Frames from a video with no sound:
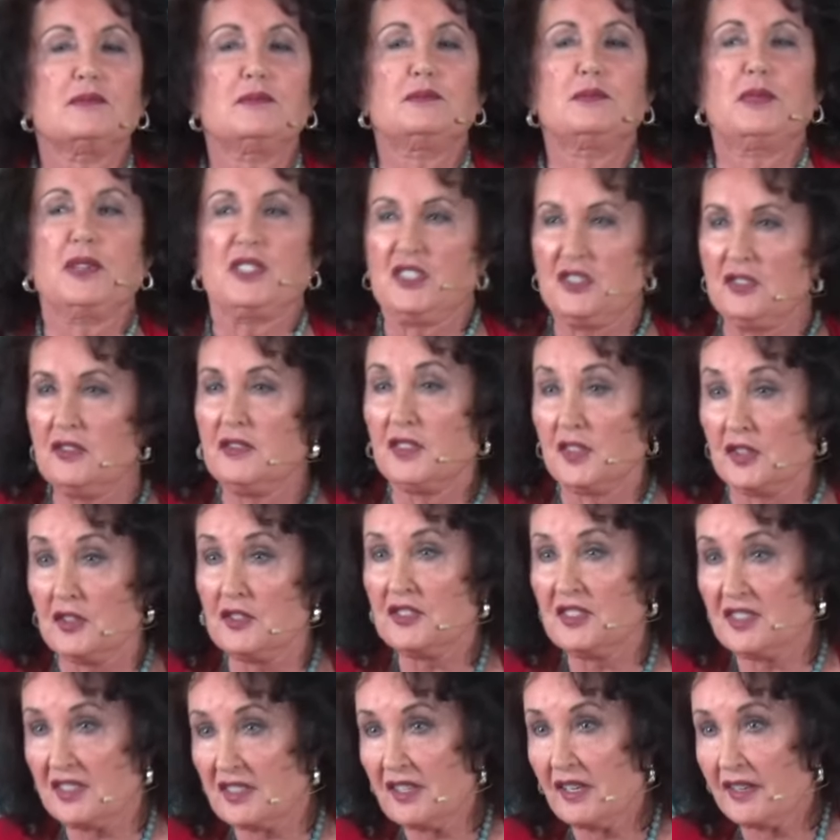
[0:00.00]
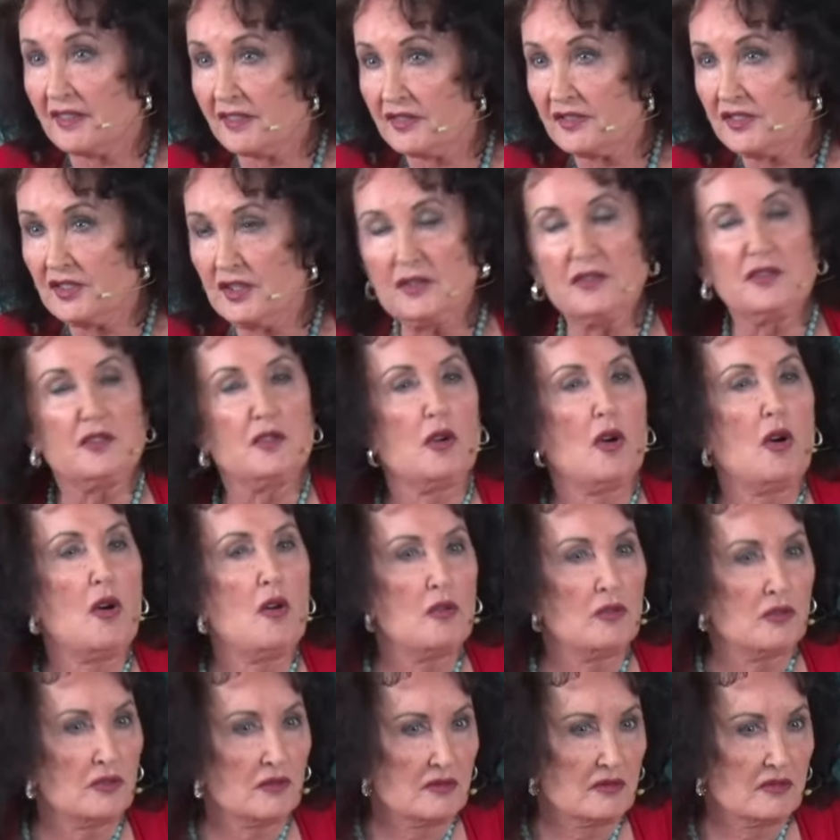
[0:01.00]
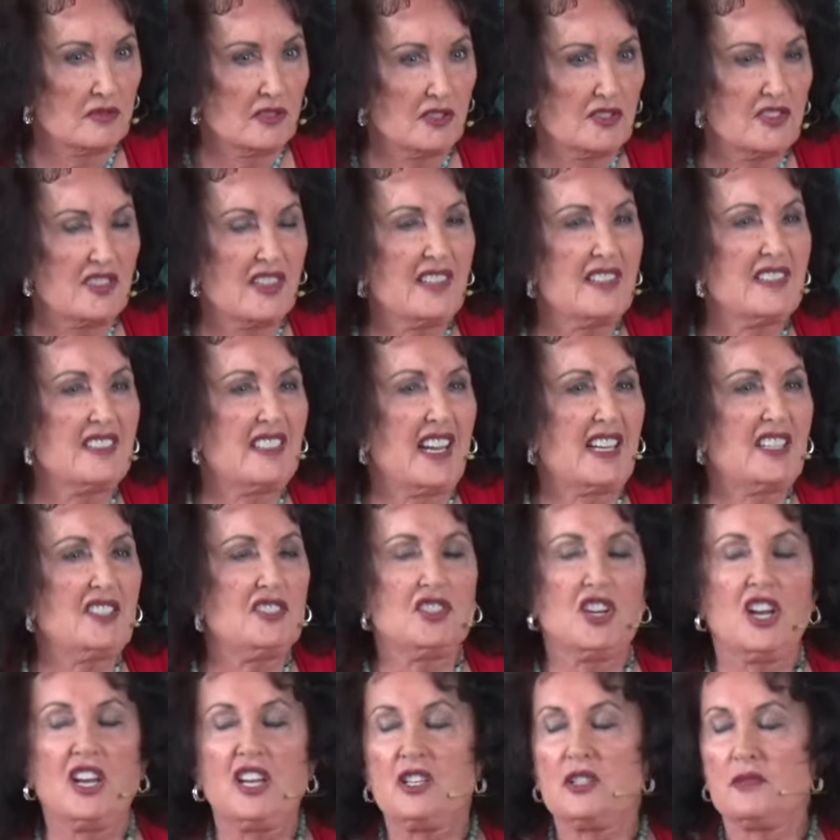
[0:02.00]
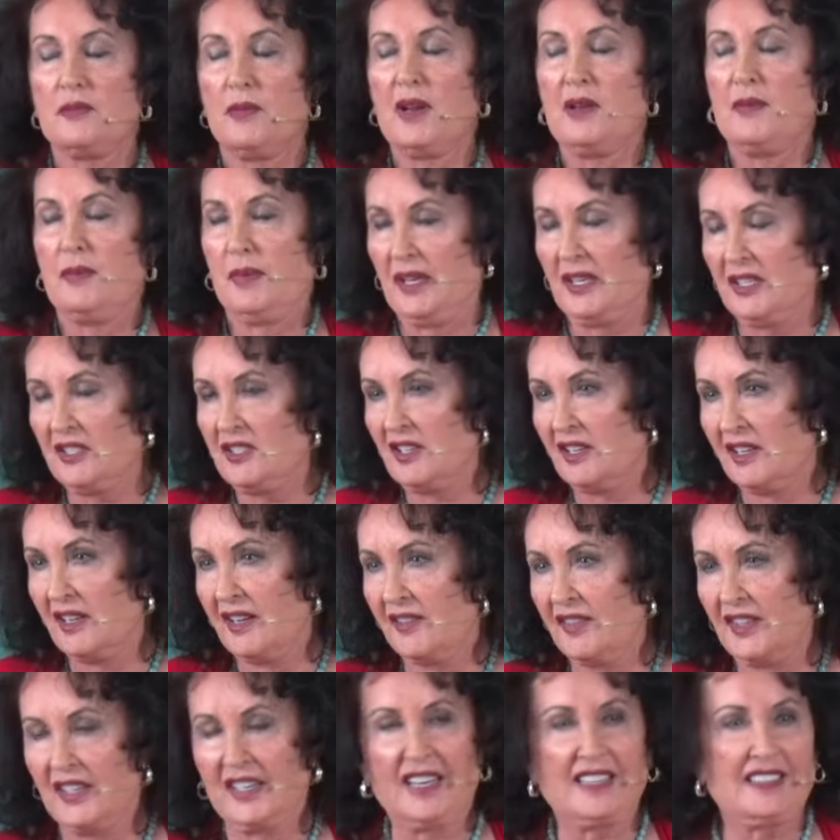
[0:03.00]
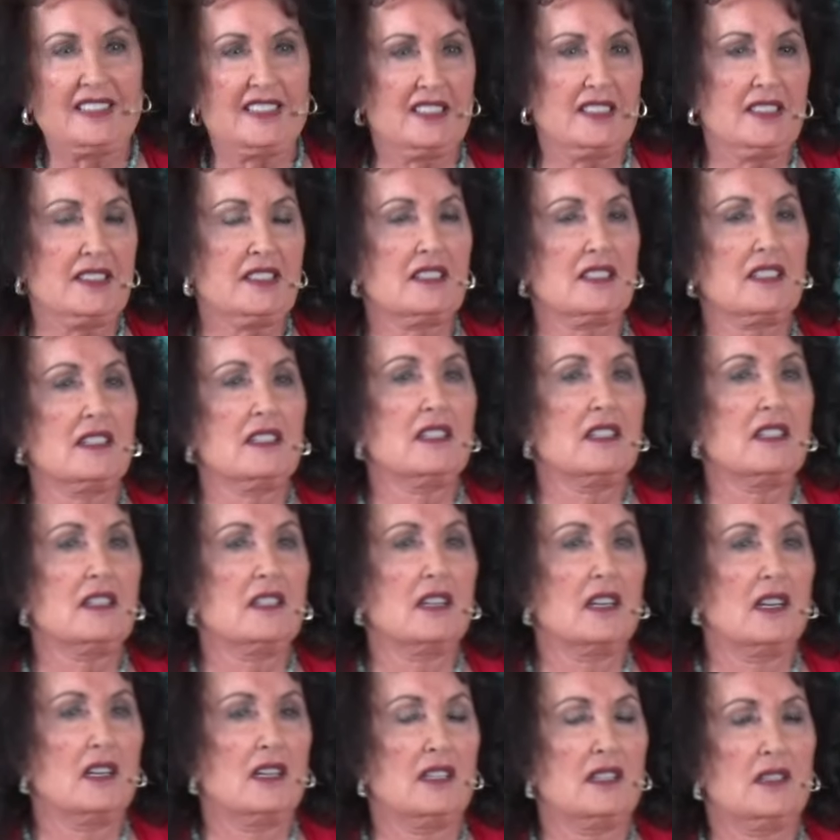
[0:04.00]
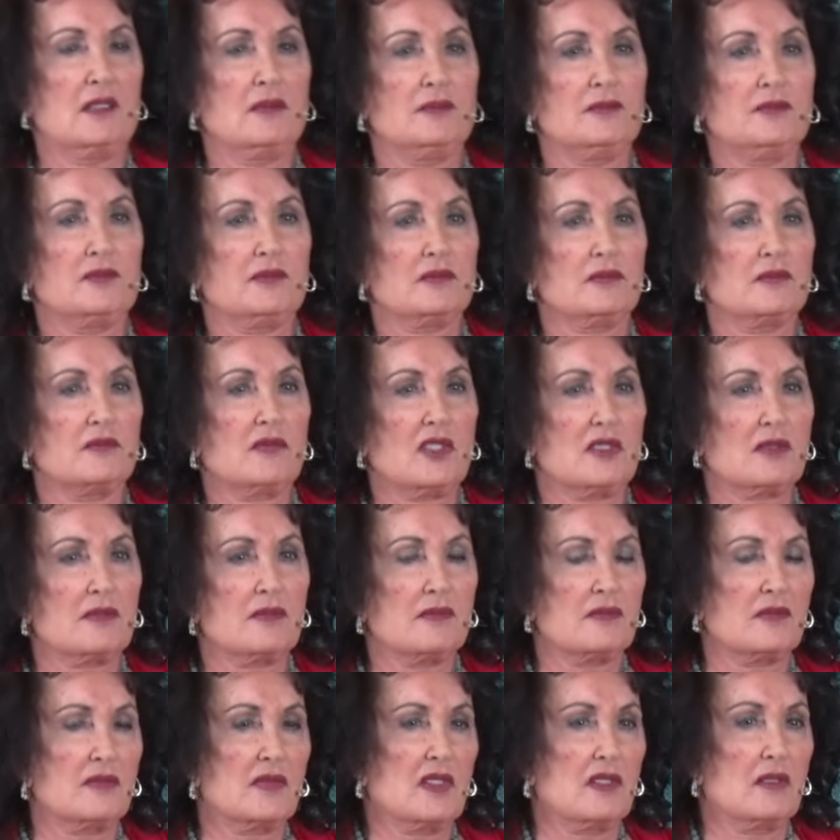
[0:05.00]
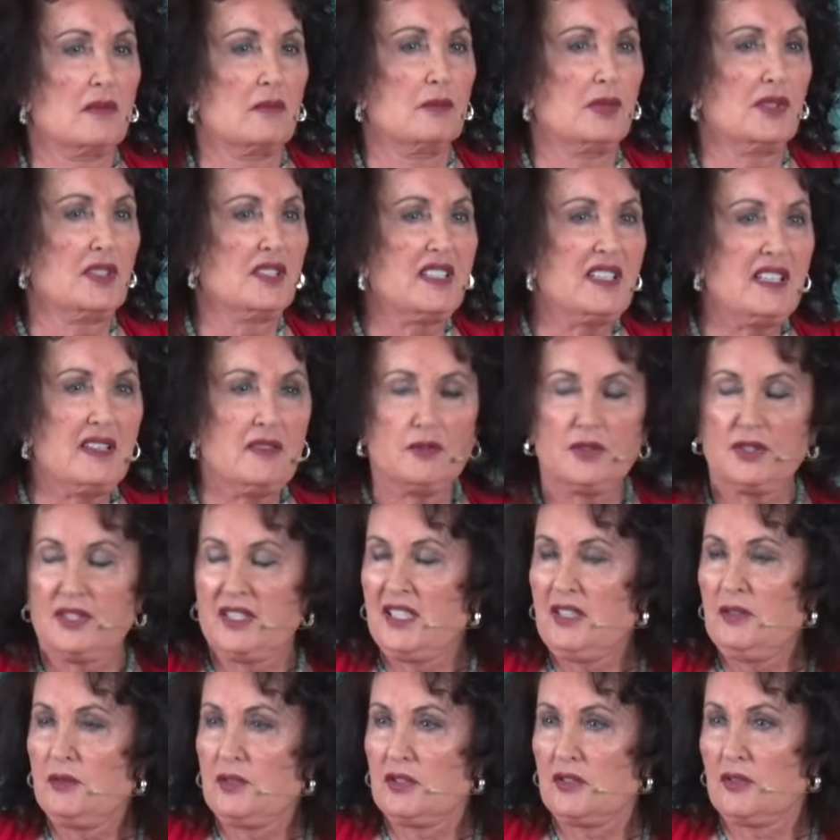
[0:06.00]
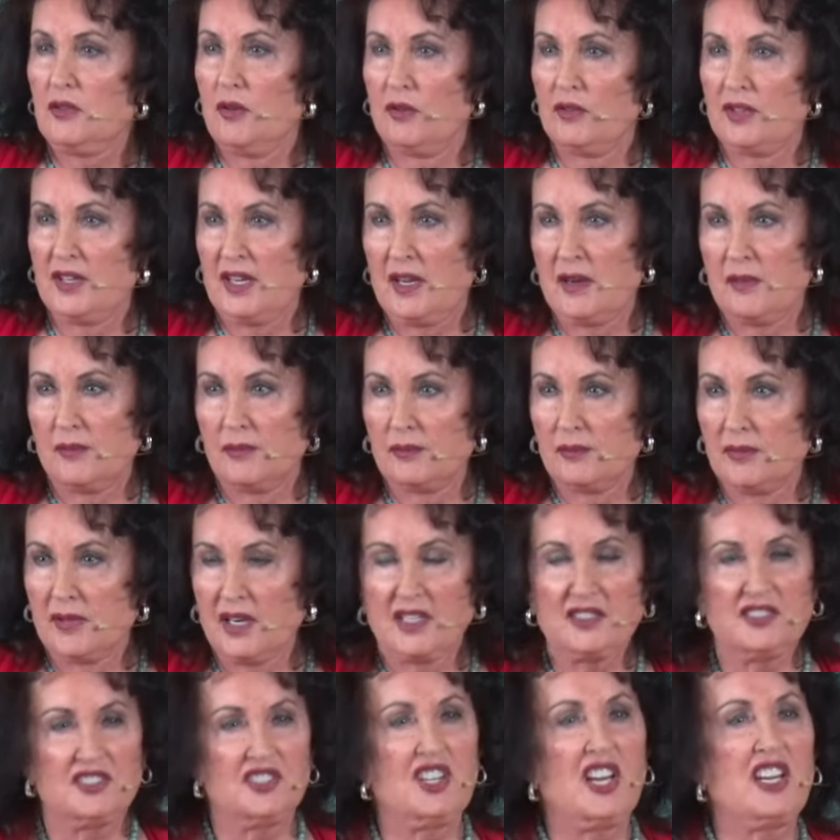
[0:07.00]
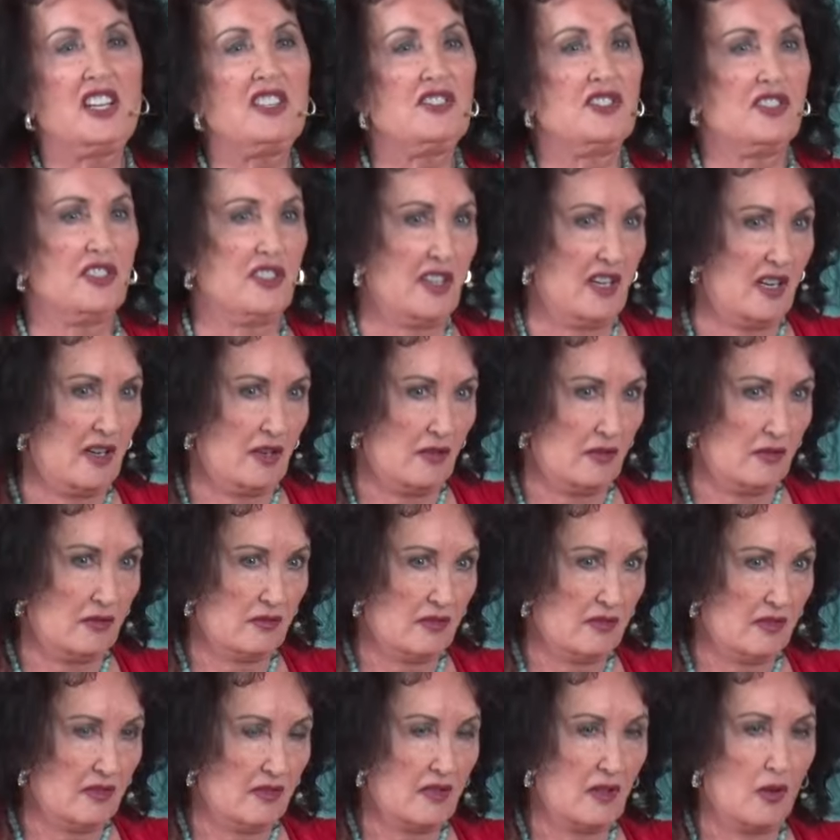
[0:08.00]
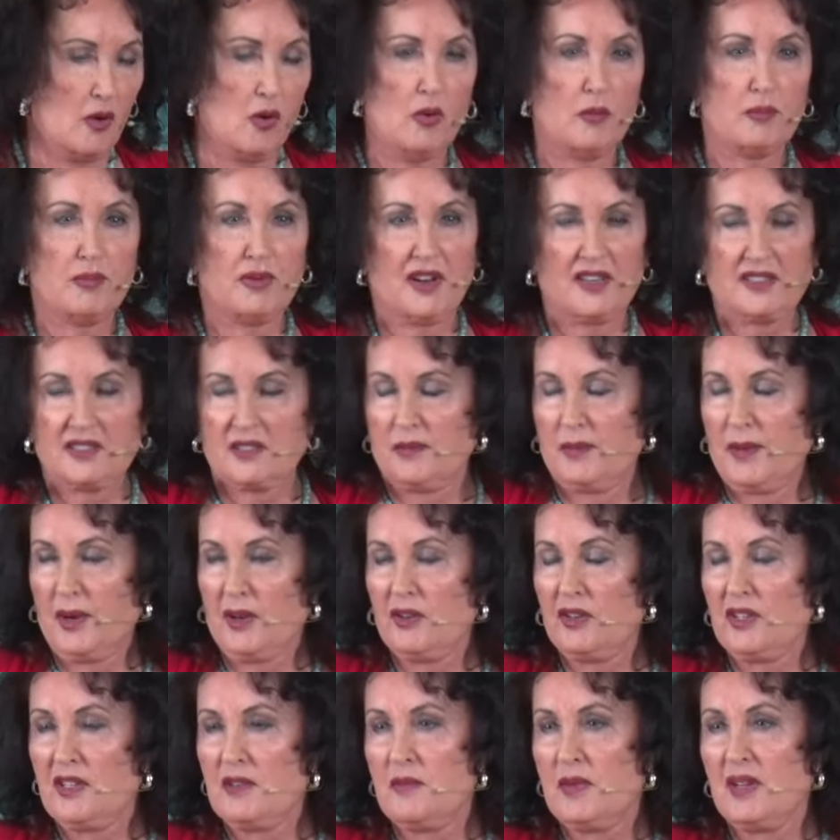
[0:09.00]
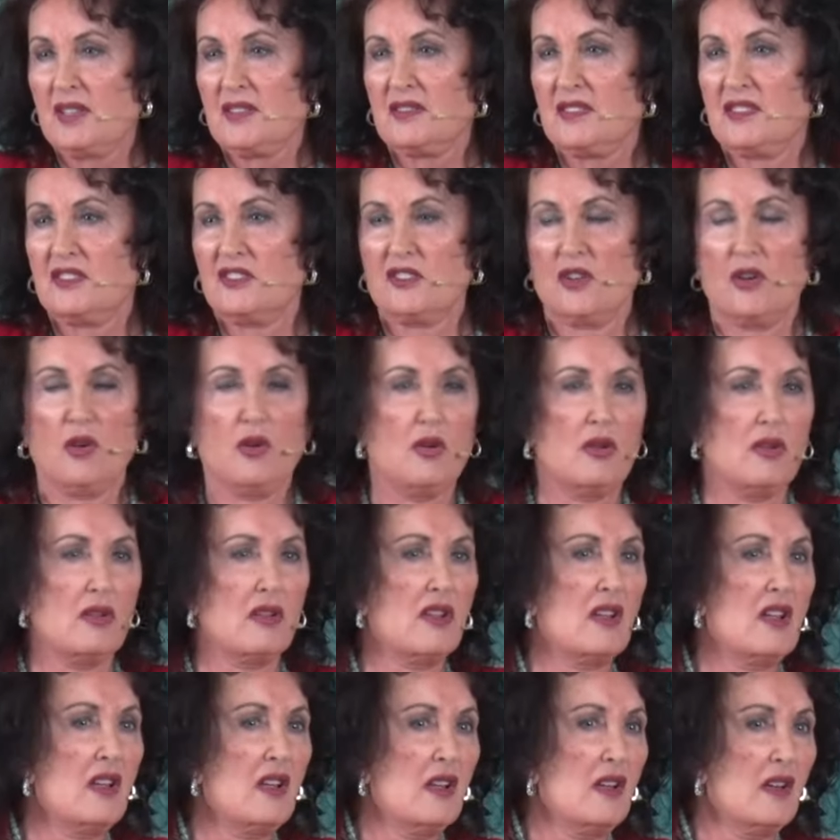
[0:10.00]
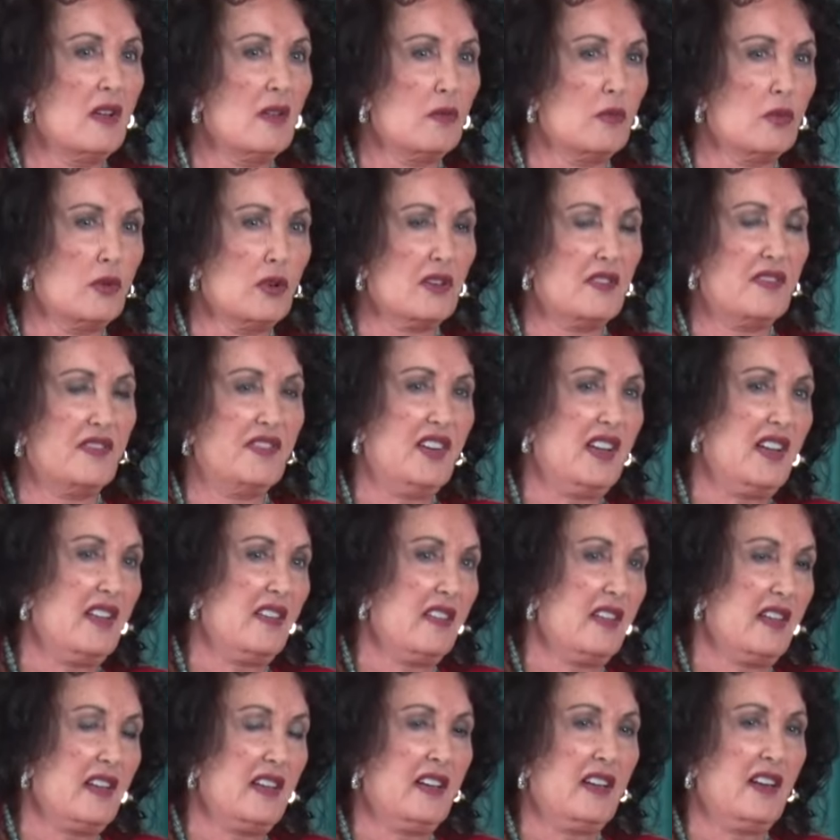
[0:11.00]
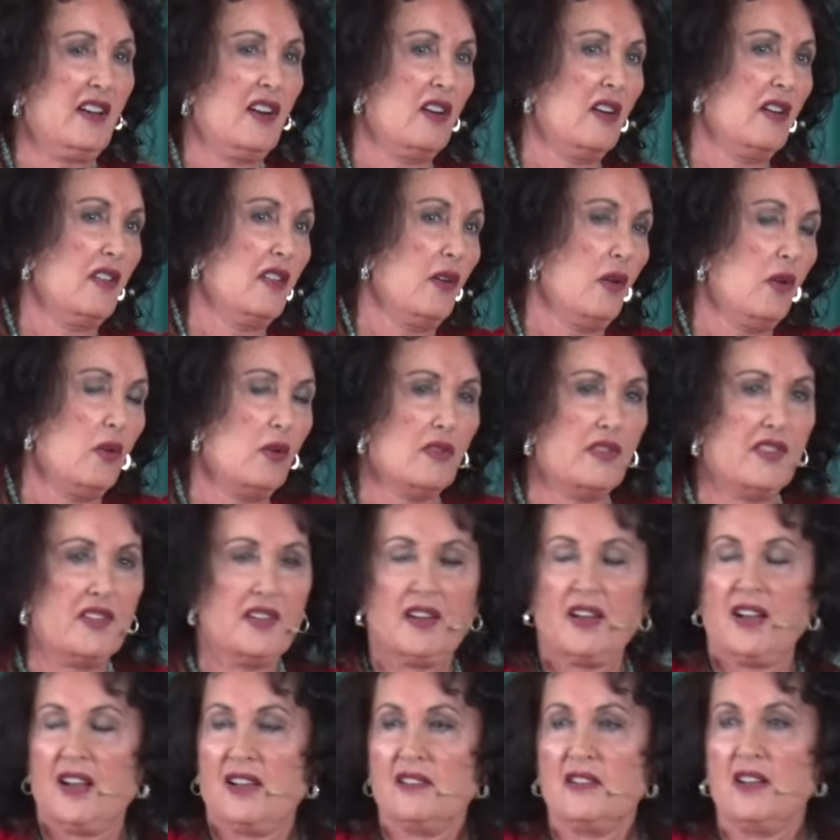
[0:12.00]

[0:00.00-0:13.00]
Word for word: But you've learned stuff, you've grown. There's things I changed my opinion on that I didn't um, believe when he was growing up. I'd change it now the whole prosperity message, the whole word of faith, NER, the whole thing.